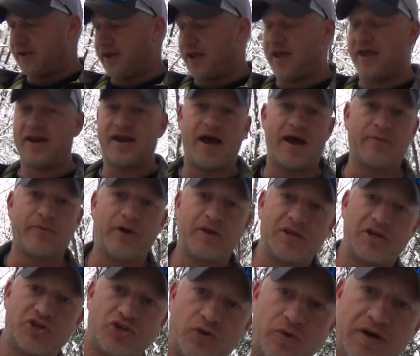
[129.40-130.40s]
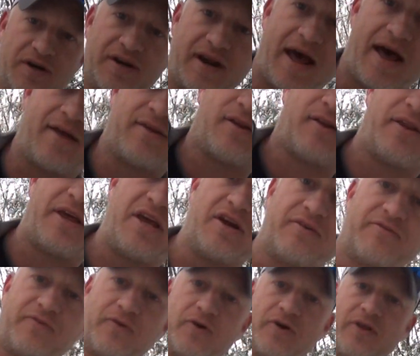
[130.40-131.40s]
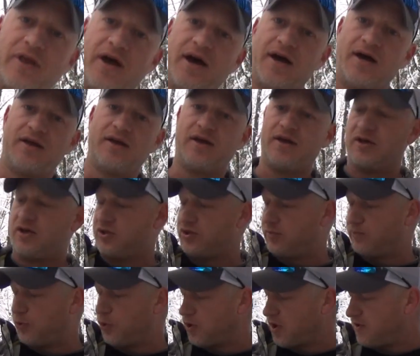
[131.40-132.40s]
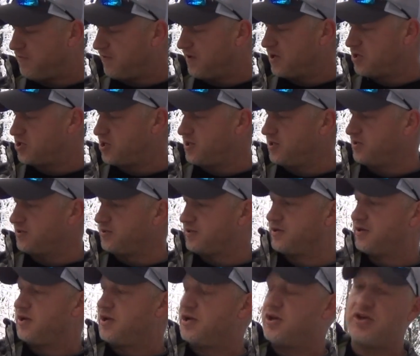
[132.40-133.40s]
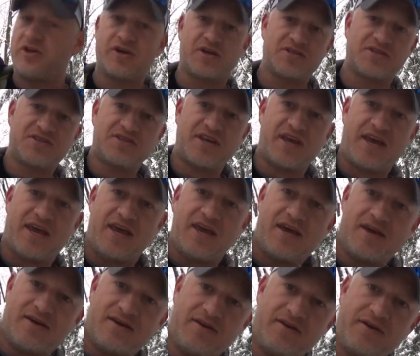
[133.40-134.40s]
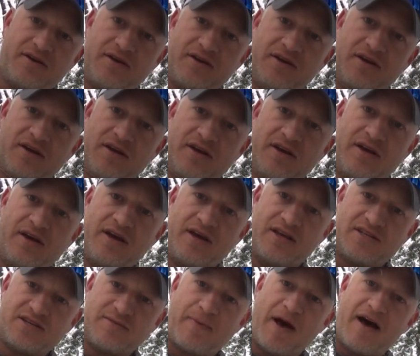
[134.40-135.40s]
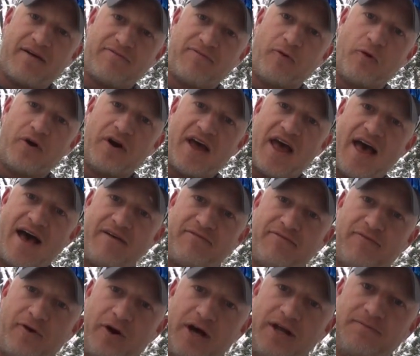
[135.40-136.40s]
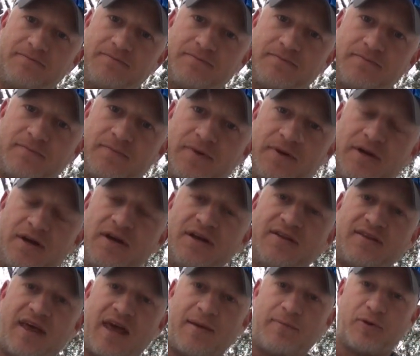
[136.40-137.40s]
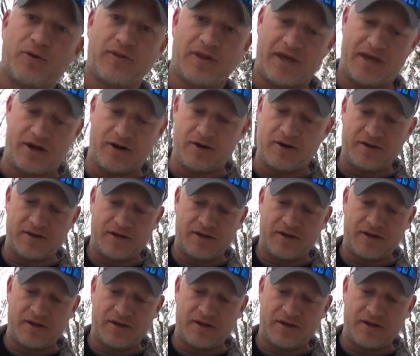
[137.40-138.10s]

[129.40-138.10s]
and I really shortened down the leader for the brookie fishing. You can see it's about 4.5 foot tapered leader,